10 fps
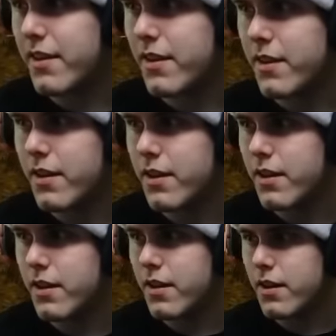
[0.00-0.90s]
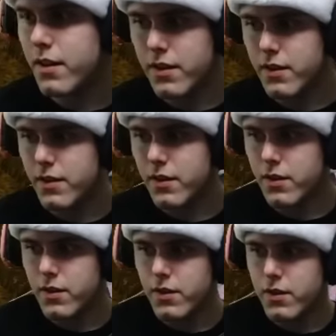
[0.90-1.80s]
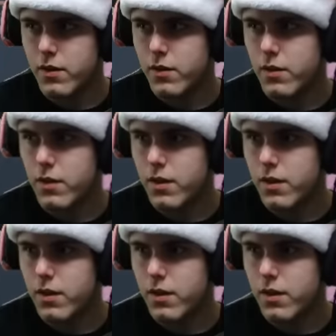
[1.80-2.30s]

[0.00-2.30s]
Nothing is said.